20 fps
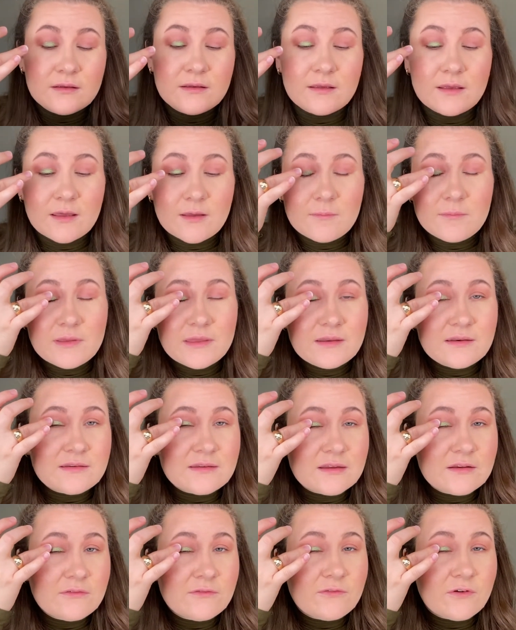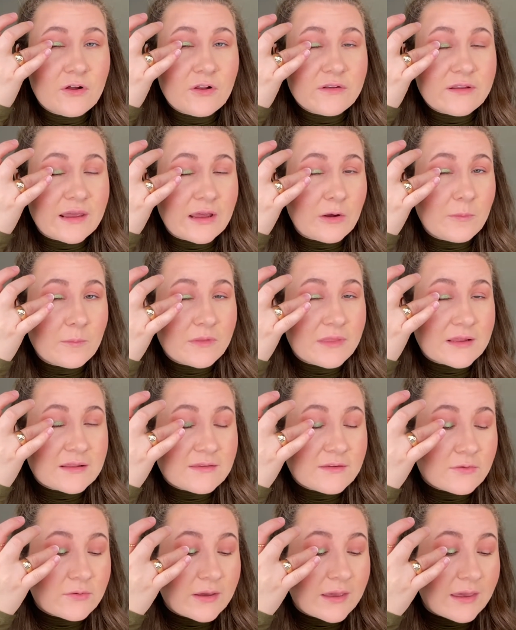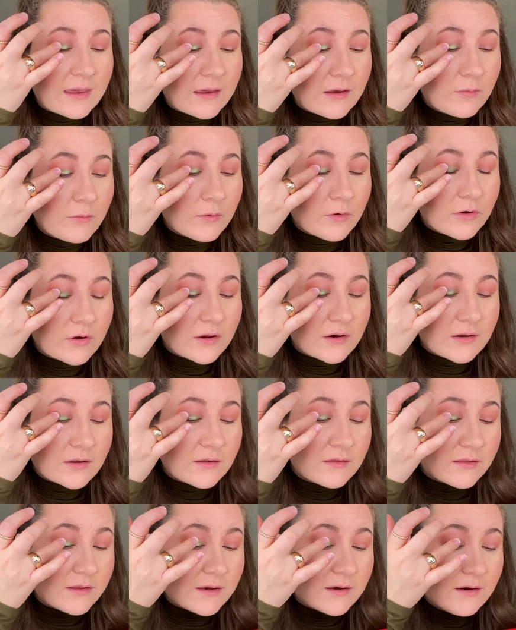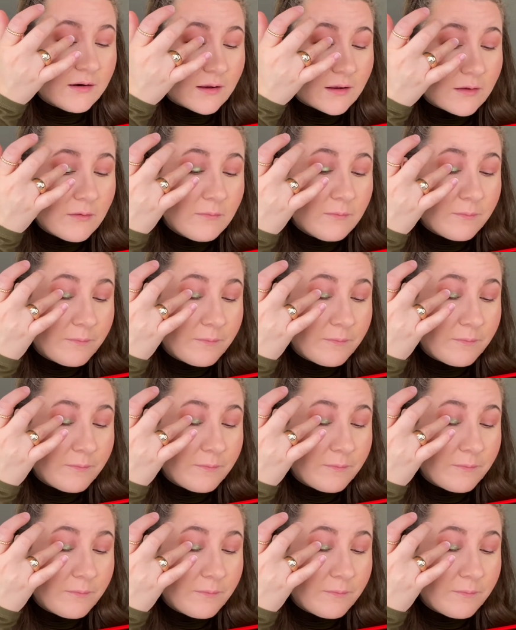a bit did fall down, but that's okay. We're gonna clean it up.